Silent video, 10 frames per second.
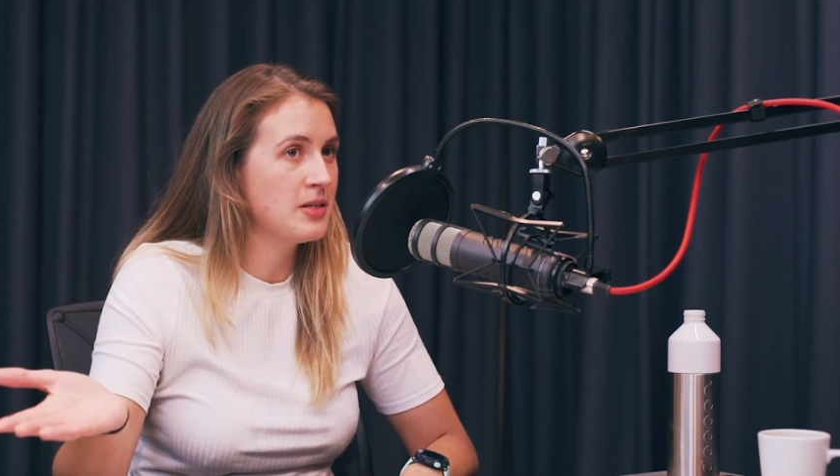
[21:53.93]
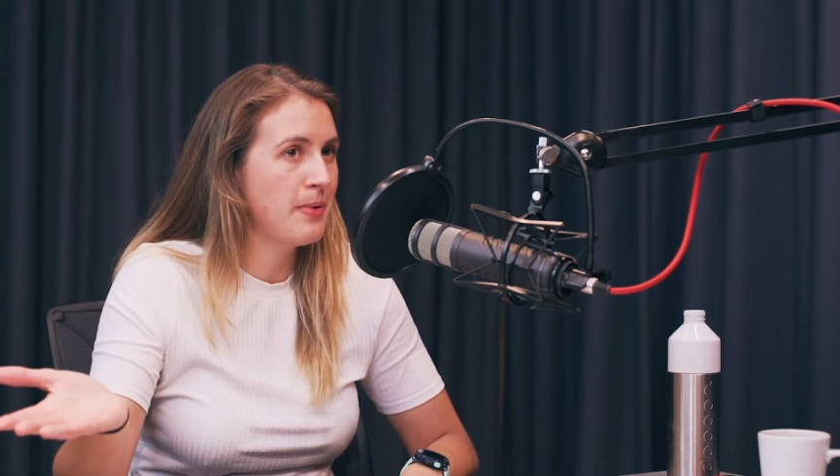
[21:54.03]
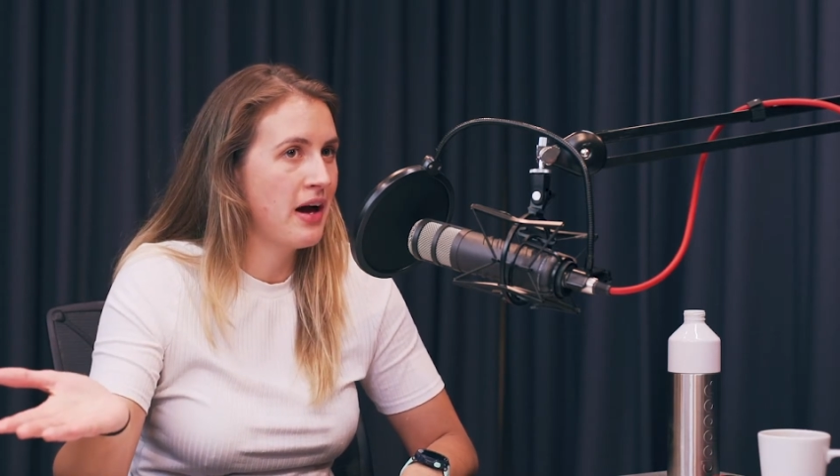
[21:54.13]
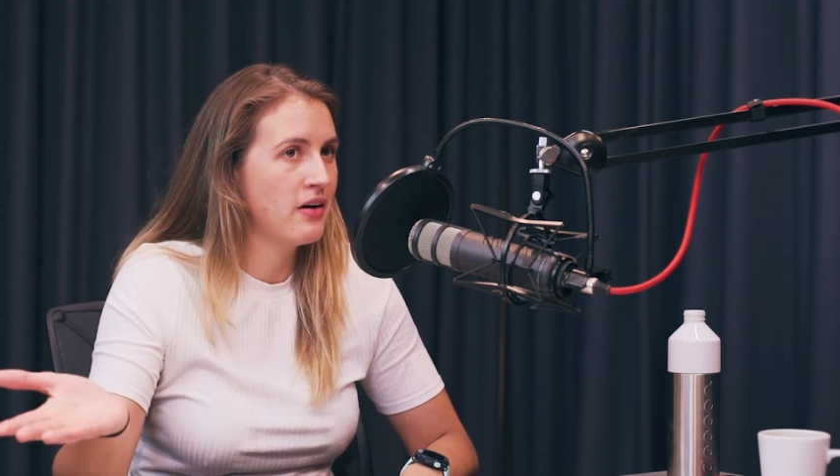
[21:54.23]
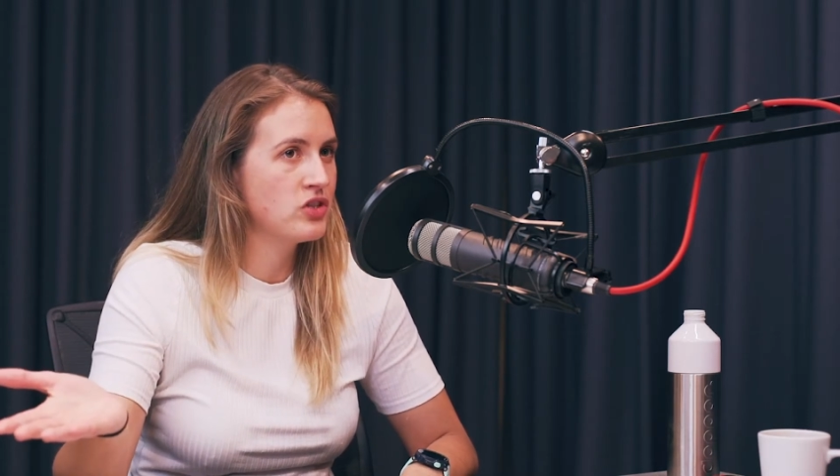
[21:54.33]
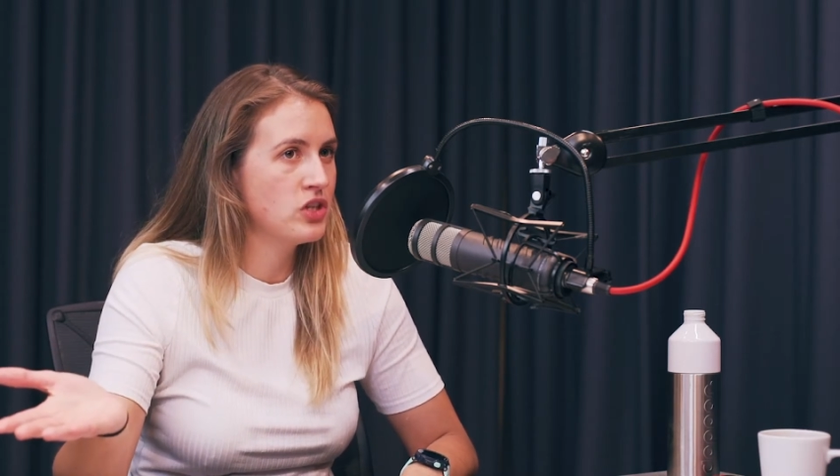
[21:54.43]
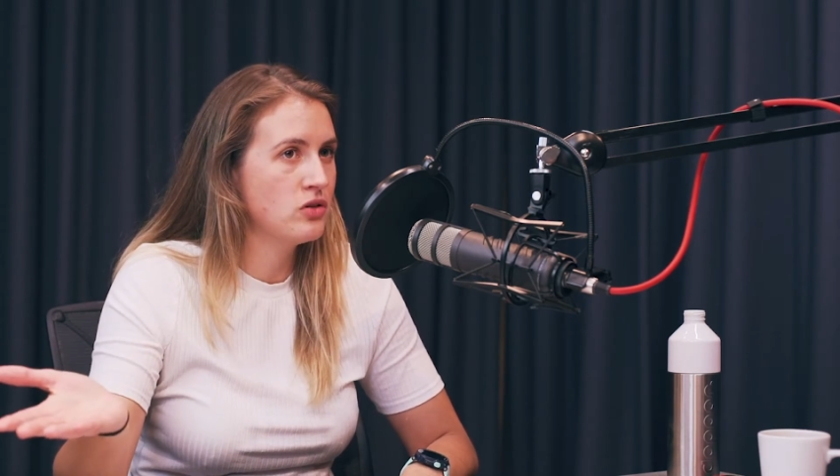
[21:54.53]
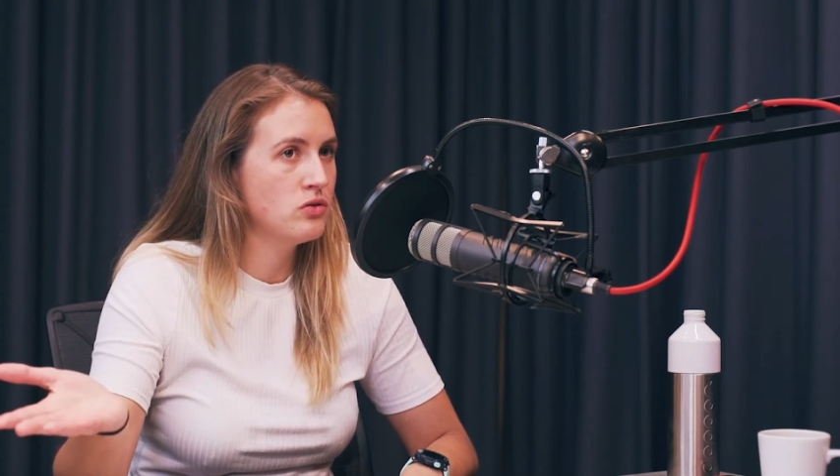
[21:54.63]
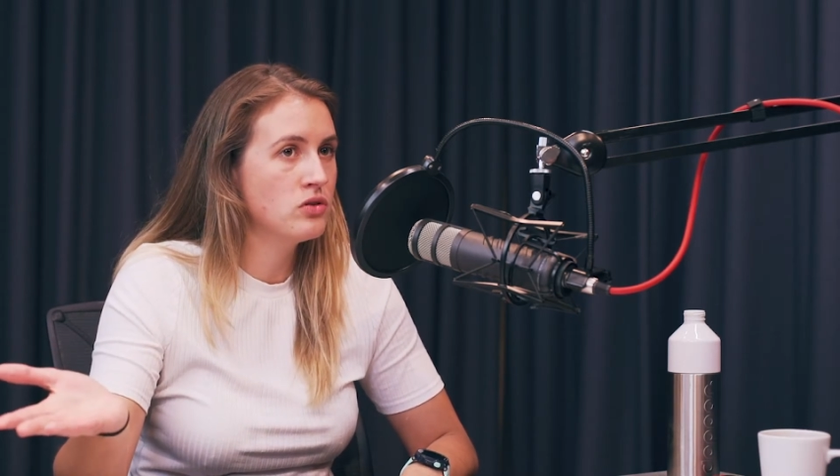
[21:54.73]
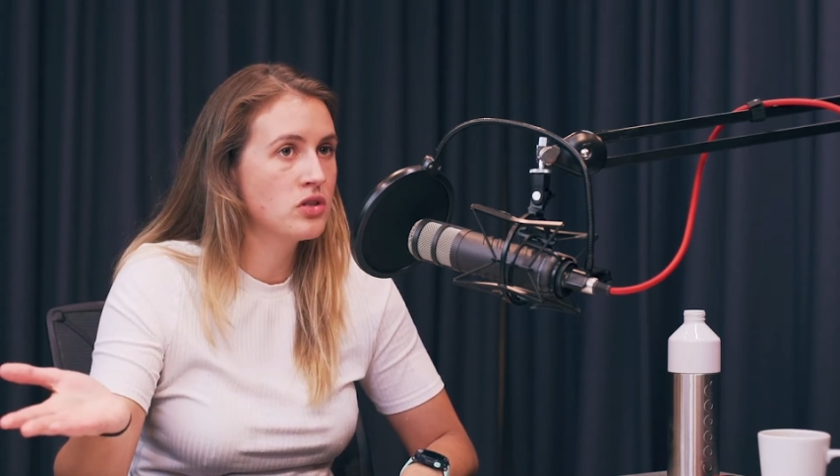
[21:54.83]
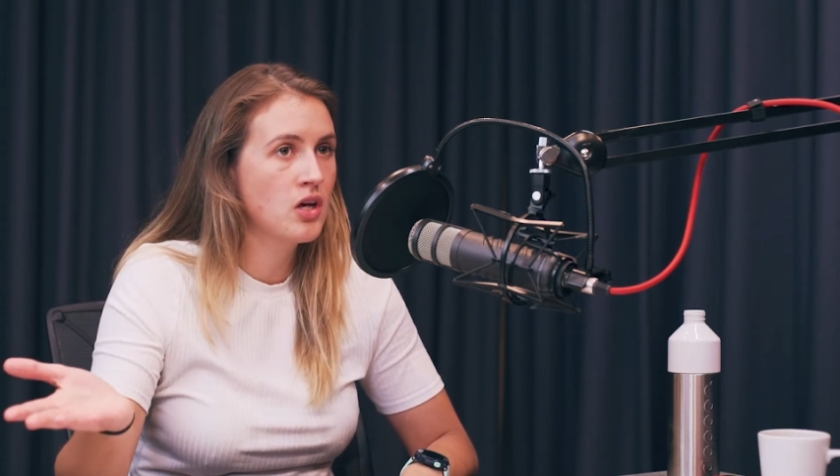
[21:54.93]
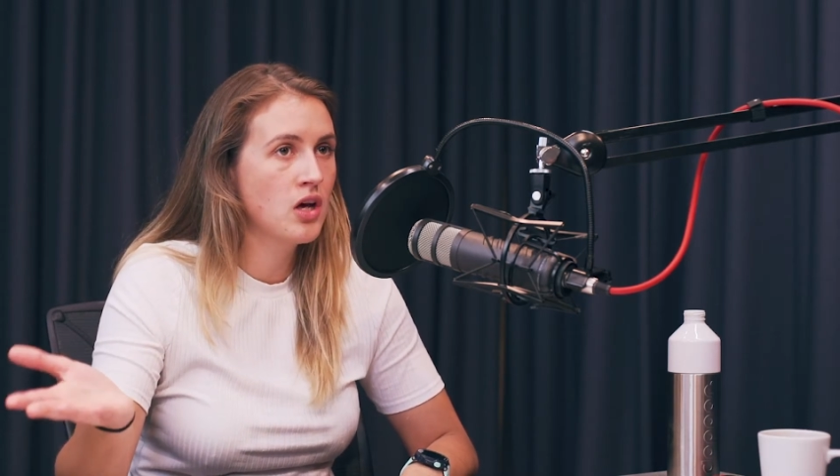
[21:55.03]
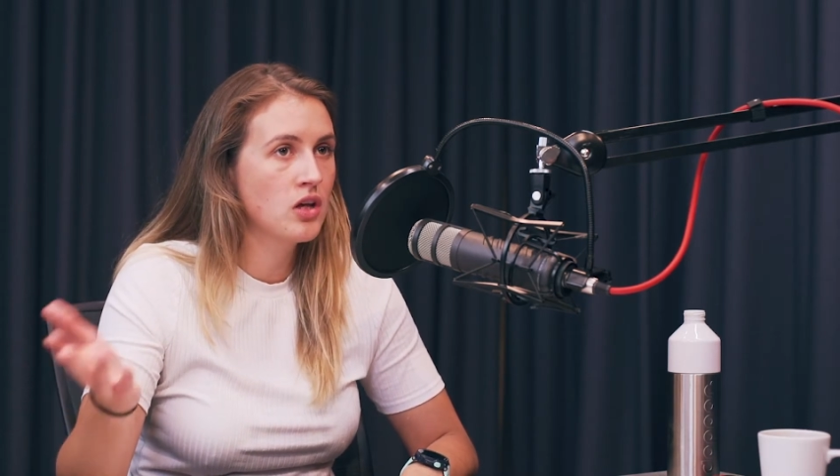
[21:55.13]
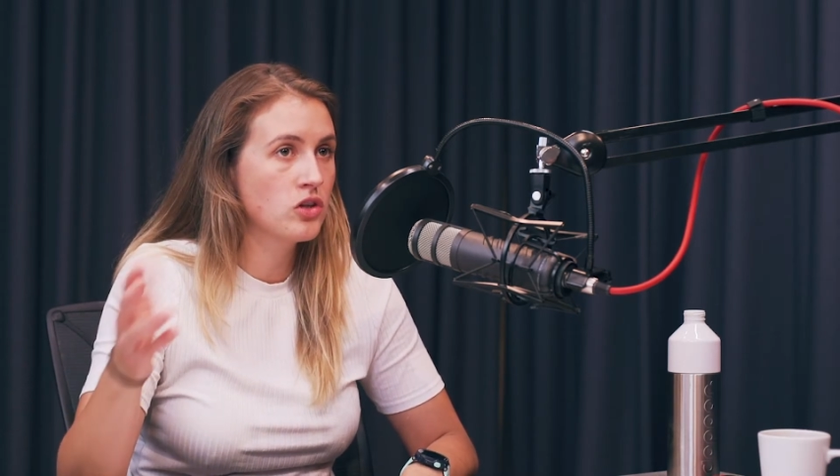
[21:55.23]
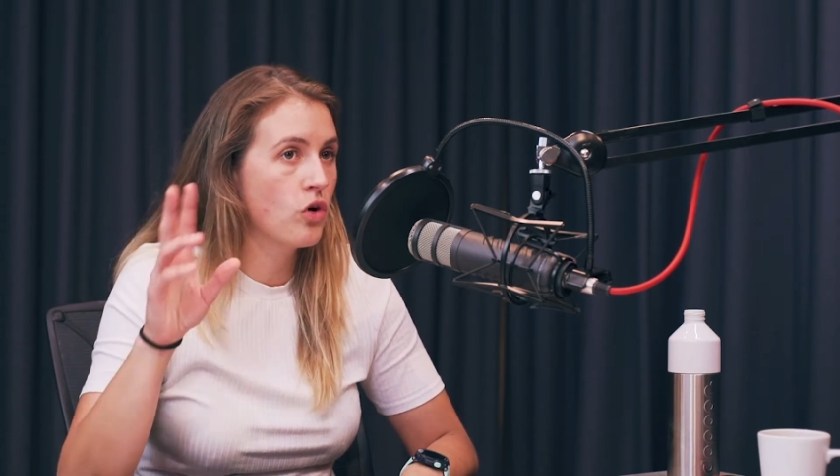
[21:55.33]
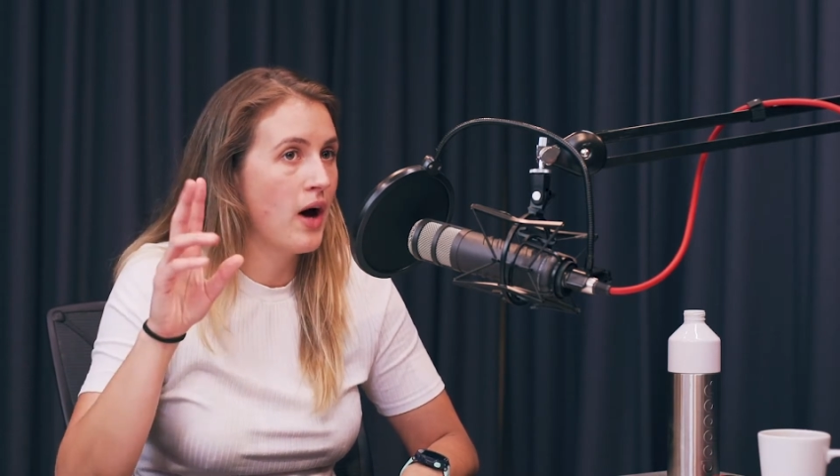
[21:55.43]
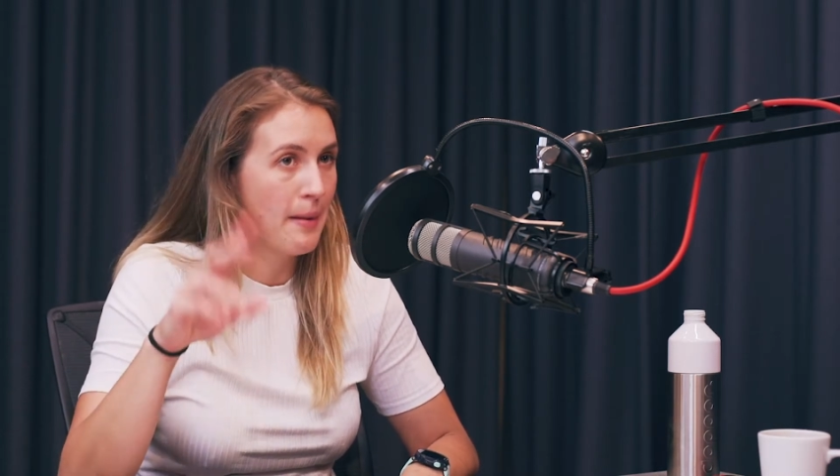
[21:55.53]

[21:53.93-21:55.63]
a pair of shoes your